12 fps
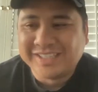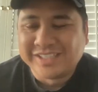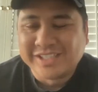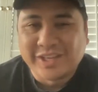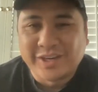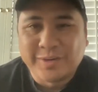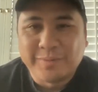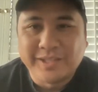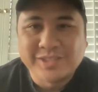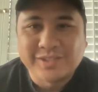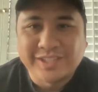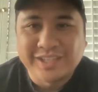it's a scary
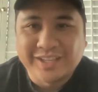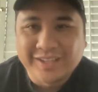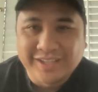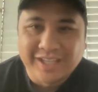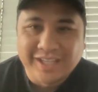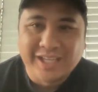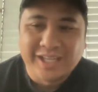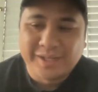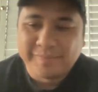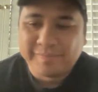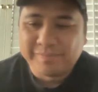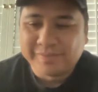place right now.
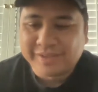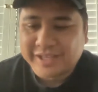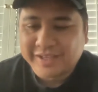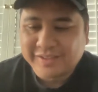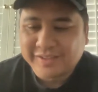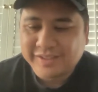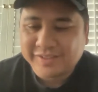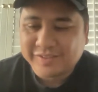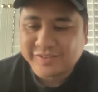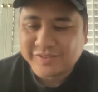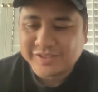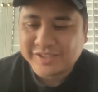Um, I, you,
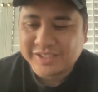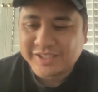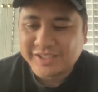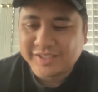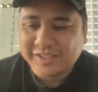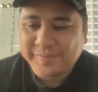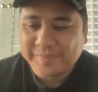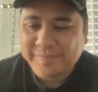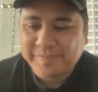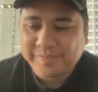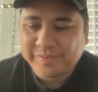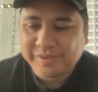you see
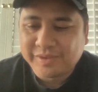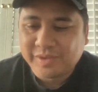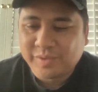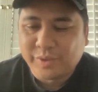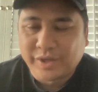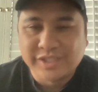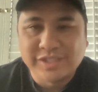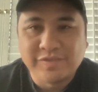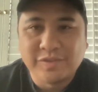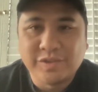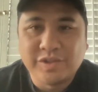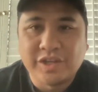rising
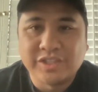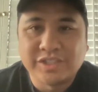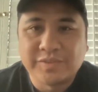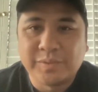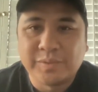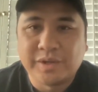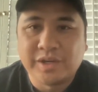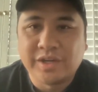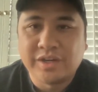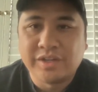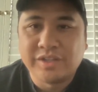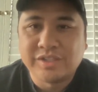food costs
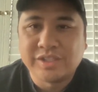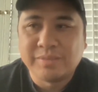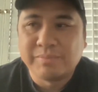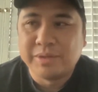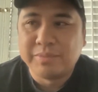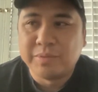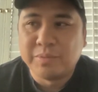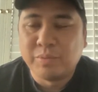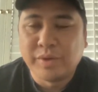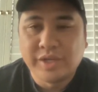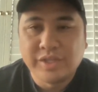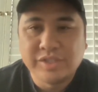everywhere. You see minimum
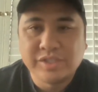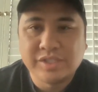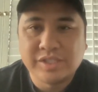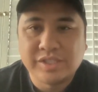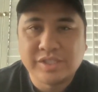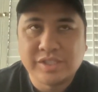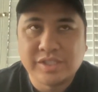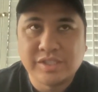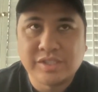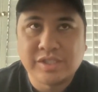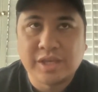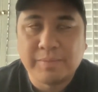wages is
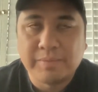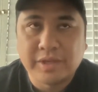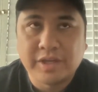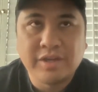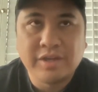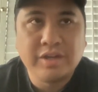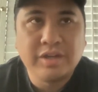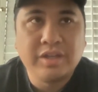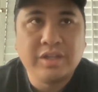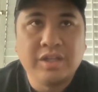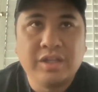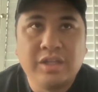is up there.
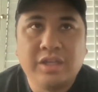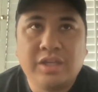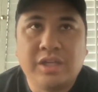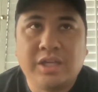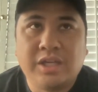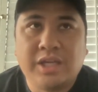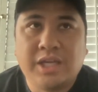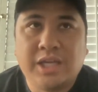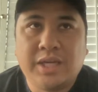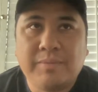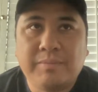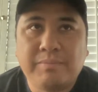
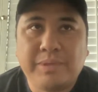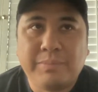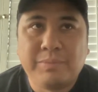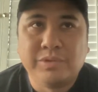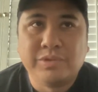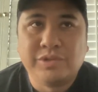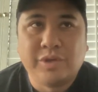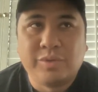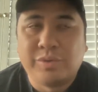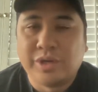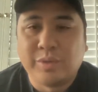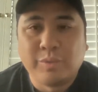Um, people don't
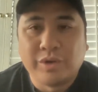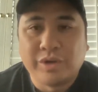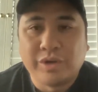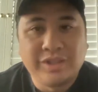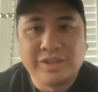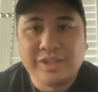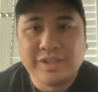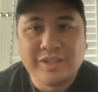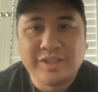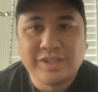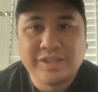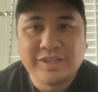want to work in
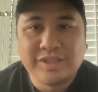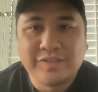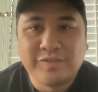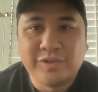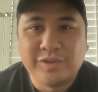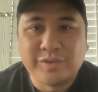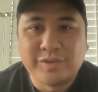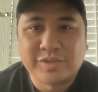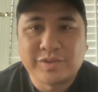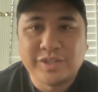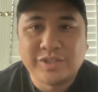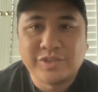in the food and
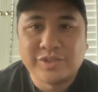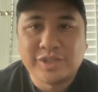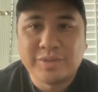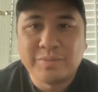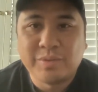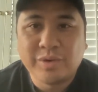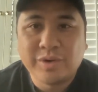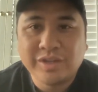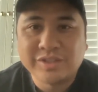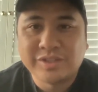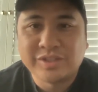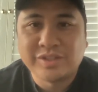restaurant industry anymore.
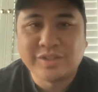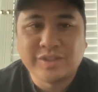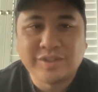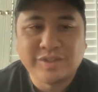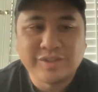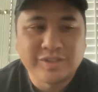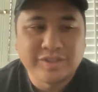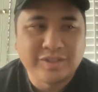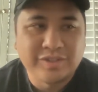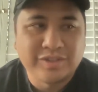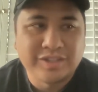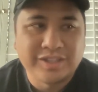So you know you,
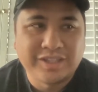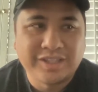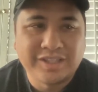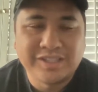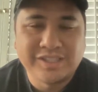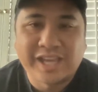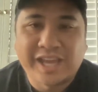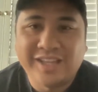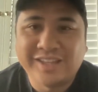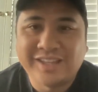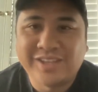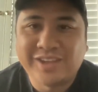you, the, the, the
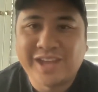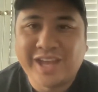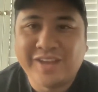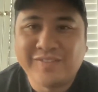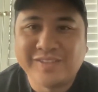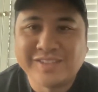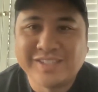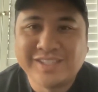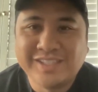talent that you have is